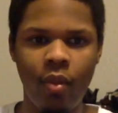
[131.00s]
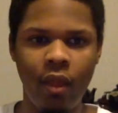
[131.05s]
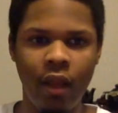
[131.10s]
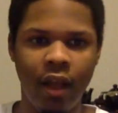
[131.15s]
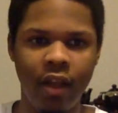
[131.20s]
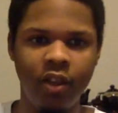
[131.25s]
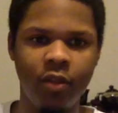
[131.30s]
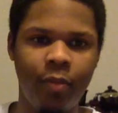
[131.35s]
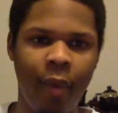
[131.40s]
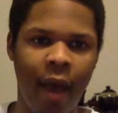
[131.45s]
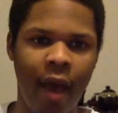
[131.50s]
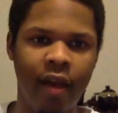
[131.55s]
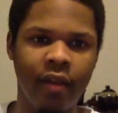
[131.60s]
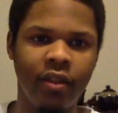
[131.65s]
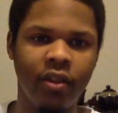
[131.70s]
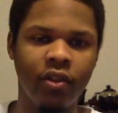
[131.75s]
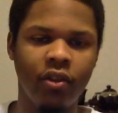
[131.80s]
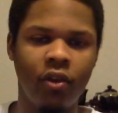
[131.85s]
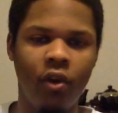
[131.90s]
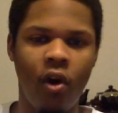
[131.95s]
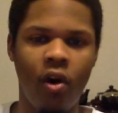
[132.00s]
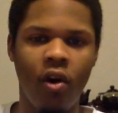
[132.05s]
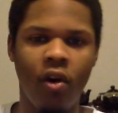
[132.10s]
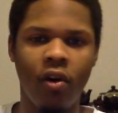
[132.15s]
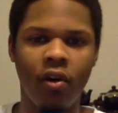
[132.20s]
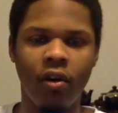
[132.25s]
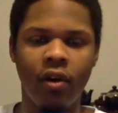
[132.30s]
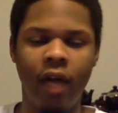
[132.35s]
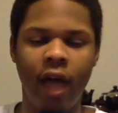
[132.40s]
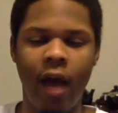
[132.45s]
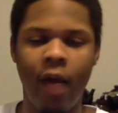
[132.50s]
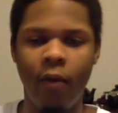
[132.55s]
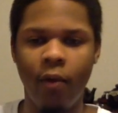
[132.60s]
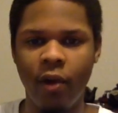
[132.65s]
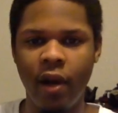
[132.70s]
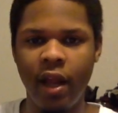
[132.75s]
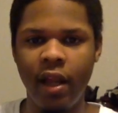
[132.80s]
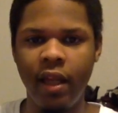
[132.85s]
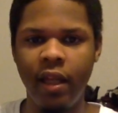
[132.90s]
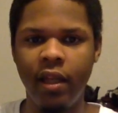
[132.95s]
his passes are not where
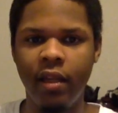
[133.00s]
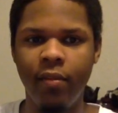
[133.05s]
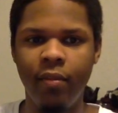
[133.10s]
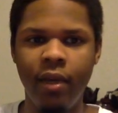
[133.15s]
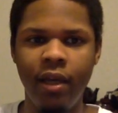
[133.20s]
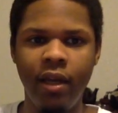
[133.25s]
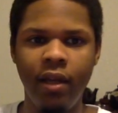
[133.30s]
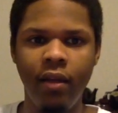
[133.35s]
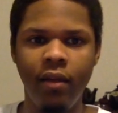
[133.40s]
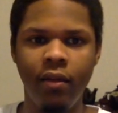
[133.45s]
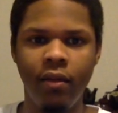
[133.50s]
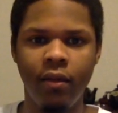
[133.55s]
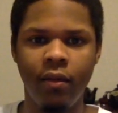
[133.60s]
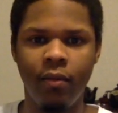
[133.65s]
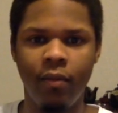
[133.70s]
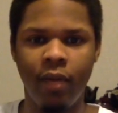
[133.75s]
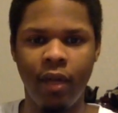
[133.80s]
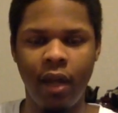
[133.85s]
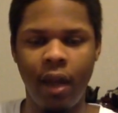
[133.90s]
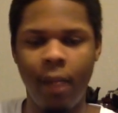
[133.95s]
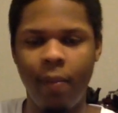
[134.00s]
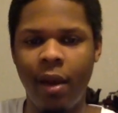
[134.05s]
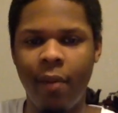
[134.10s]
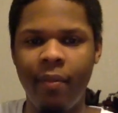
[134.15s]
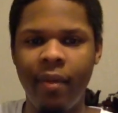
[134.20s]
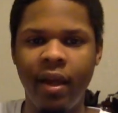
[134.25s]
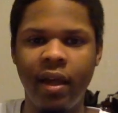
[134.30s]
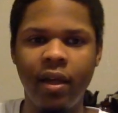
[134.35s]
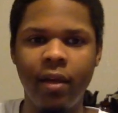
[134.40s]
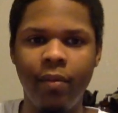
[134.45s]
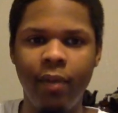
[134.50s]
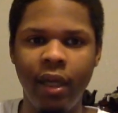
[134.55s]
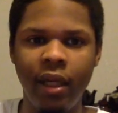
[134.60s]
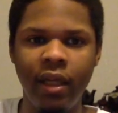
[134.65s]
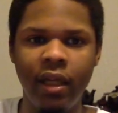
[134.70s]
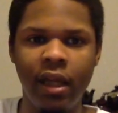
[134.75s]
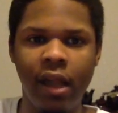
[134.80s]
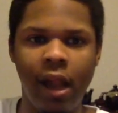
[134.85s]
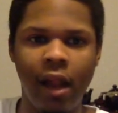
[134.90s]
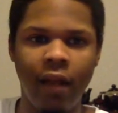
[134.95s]
they need to be. But I'm not making a big
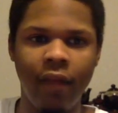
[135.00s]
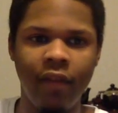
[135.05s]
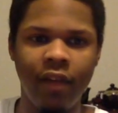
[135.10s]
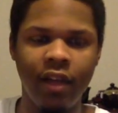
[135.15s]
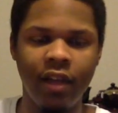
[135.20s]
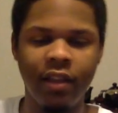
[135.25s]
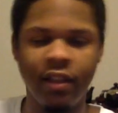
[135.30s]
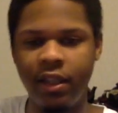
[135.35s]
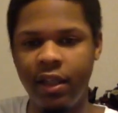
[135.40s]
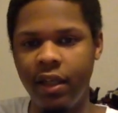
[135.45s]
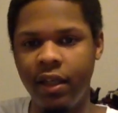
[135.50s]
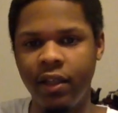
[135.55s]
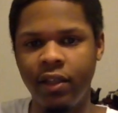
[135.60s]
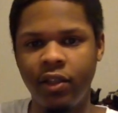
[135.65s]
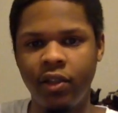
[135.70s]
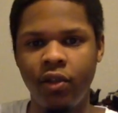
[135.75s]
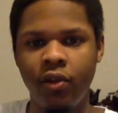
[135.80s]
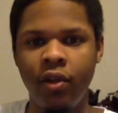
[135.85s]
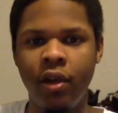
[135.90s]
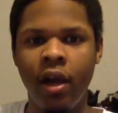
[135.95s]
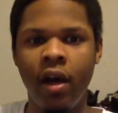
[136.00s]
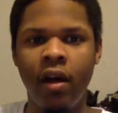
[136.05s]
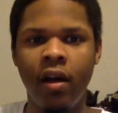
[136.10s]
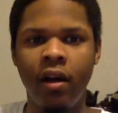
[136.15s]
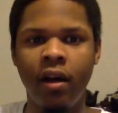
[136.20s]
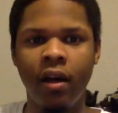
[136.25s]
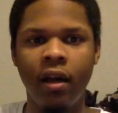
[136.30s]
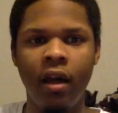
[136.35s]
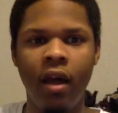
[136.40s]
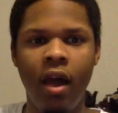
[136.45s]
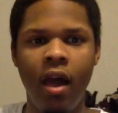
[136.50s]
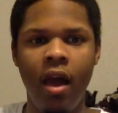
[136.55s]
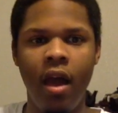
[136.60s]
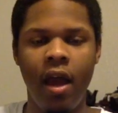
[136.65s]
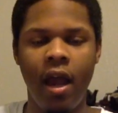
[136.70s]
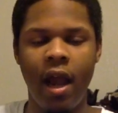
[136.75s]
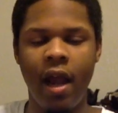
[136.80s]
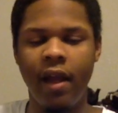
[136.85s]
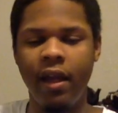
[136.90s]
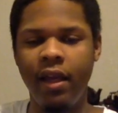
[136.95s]
deal out of it because he is still young
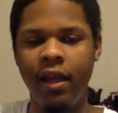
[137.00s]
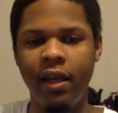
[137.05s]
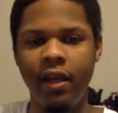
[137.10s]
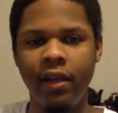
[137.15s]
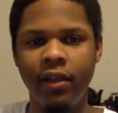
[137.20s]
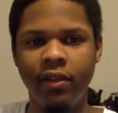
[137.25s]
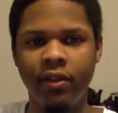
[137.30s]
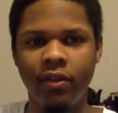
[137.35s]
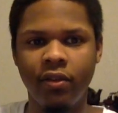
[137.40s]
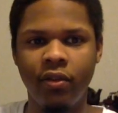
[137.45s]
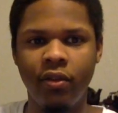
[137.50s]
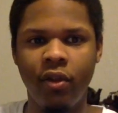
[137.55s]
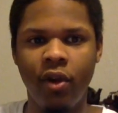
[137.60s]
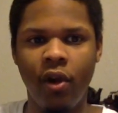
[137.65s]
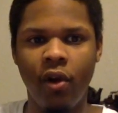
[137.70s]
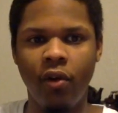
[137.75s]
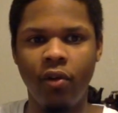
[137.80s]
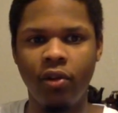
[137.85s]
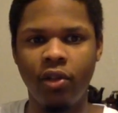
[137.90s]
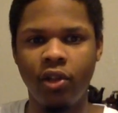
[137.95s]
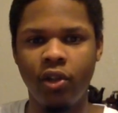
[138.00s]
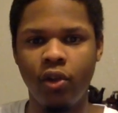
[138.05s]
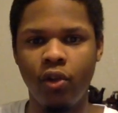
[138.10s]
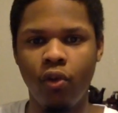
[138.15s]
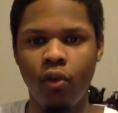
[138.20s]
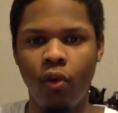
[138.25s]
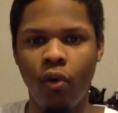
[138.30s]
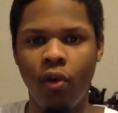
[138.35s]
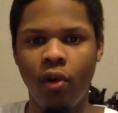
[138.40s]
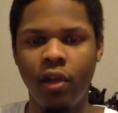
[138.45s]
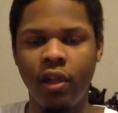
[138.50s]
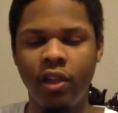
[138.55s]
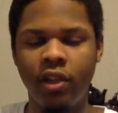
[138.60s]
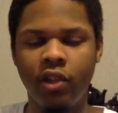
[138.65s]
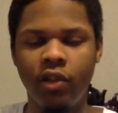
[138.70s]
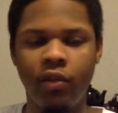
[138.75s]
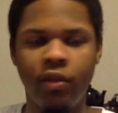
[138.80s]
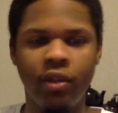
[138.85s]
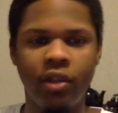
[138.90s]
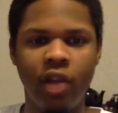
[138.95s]
and he is, you know, still growing
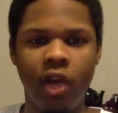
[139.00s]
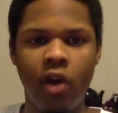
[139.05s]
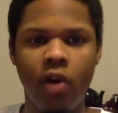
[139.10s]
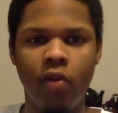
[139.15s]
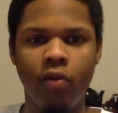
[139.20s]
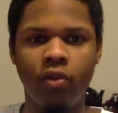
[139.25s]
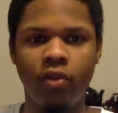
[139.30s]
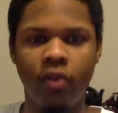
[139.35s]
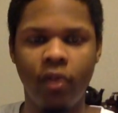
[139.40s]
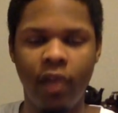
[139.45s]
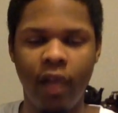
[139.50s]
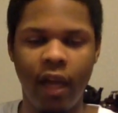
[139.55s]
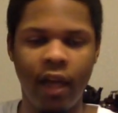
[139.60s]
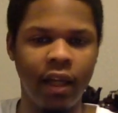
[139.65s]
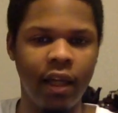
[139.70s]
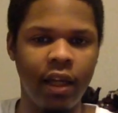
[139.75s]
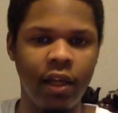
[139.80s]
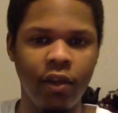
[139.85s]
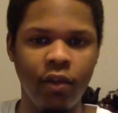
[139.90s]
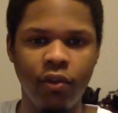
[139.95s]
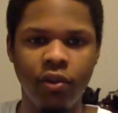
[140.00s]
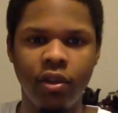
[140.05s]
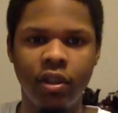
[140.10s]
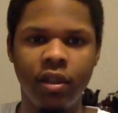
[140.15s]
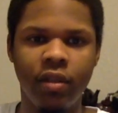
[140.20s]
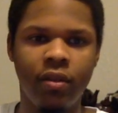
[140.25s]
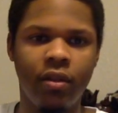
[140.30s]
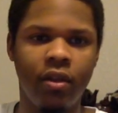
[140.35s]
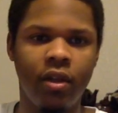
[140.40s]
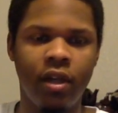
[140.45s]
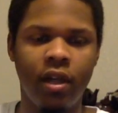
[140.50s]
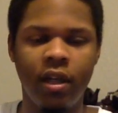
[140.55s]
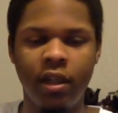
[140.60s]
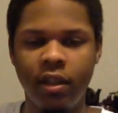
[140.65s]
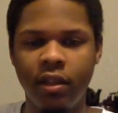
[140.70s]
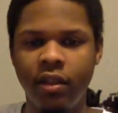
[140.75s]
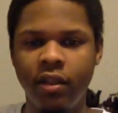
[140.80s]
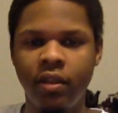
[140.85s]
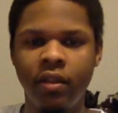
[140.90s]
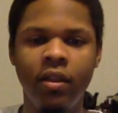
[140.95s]
into his own. So he got to get used to
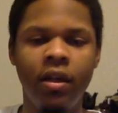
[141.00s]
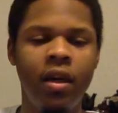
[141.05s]
cuts.